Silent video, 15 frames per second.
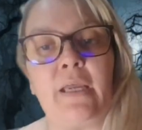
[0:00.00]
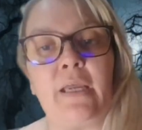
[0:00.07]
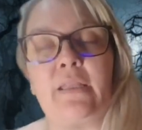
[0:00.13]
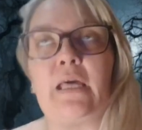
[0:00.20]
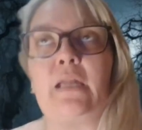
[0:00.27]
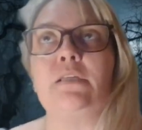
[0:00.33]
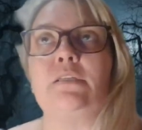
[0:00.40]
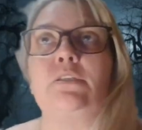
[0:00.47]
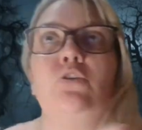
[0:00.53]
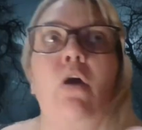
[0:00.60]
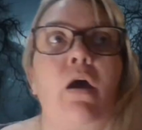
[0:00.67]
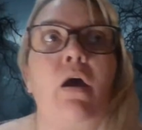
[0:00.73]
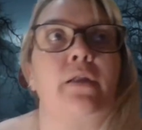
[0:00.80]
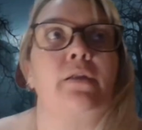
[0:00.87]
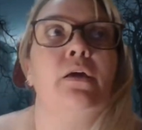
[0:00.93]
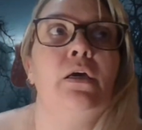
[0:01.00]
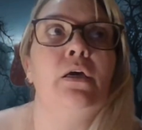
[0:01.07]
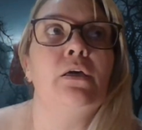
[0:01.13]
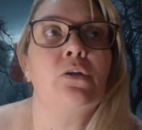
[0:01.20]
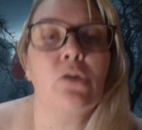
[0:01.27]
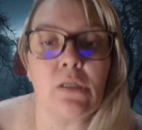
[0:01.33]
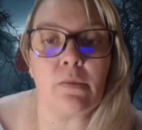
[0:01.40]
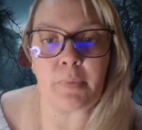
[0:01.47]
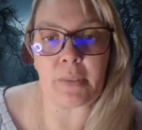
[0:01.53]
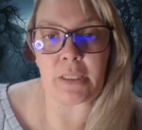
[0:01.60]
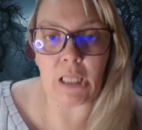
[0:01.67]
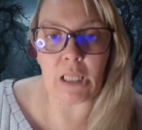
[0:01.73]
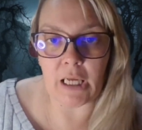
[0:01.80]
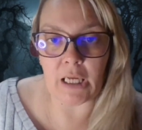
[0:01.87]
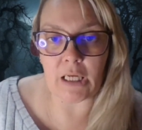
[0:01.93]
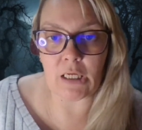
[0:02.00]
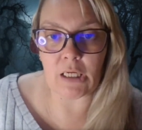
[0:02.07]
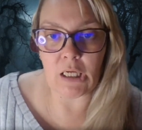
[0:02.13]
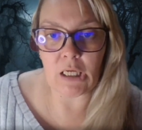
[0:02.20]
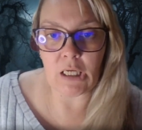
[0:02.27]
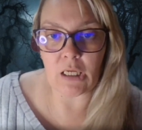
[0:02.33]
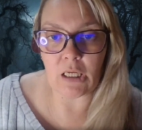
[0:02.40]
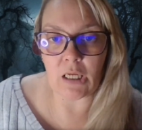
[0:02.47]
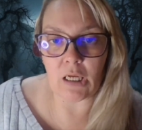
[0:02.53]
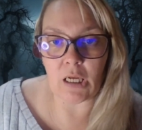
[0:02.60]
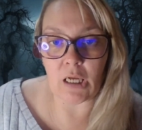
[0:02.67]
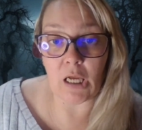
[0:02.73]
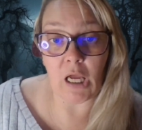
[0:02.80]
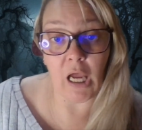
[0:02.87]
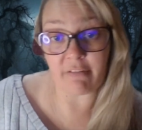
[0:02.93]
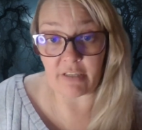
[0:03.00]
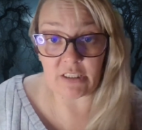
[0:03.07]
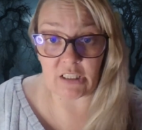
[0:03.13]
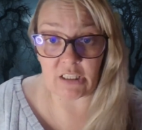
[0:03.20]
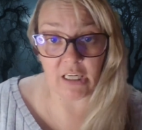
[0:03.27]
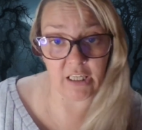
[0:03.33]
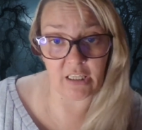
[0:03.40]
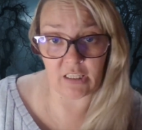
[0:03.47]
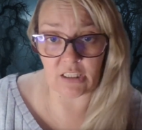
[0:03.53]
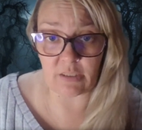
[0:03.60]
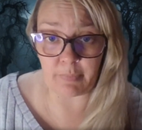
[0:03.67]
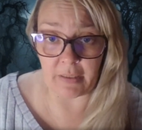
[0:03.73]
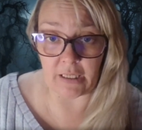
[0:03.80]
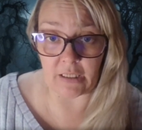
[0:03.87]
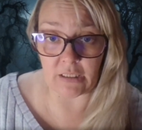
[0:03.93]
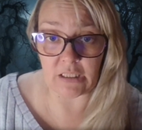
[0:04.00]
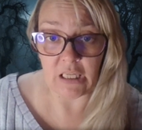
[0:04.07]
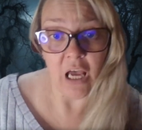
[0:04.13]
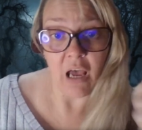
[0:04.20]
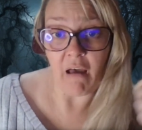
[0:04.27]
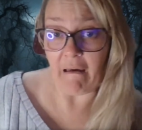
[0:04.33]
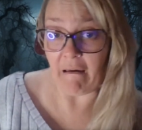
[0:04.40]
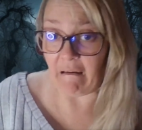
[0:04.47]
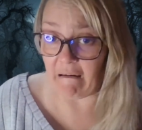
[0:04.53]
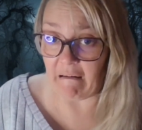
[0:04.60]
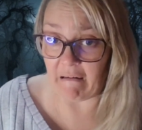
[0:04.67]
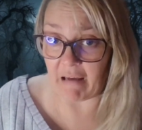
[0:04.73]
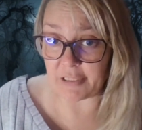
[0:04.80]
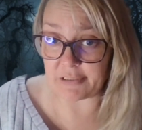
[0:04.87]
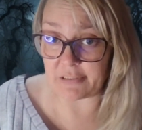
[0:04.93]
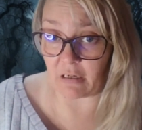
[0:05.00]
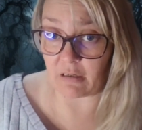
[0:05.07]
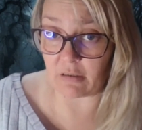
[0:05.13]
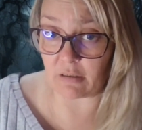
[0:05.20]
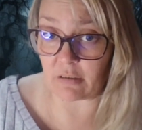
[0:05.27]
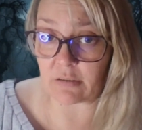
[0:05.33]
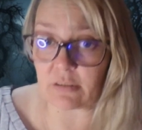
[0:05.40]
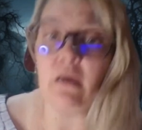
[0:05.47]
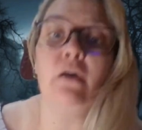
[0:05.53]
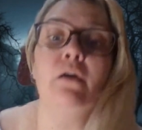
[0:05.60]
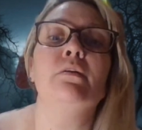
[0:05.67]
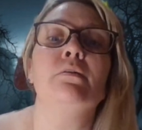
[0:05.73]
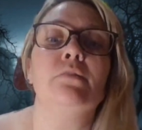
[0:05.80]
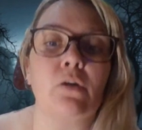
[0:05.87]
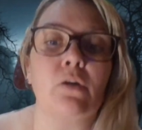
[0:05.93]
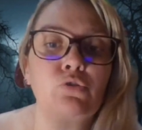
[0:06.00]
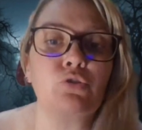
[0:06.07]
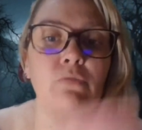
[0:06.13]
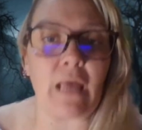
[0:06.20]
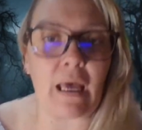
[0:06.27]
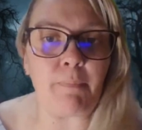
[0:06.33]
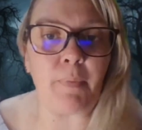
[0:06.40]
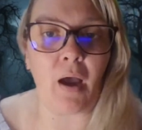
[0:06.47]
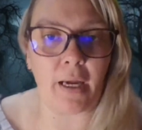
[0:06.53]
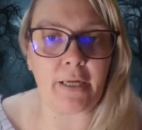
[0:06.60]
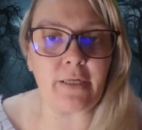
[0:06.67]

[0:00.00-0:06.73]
that it's not going to be like, I investigated this place. Haha, suckers. Do that behind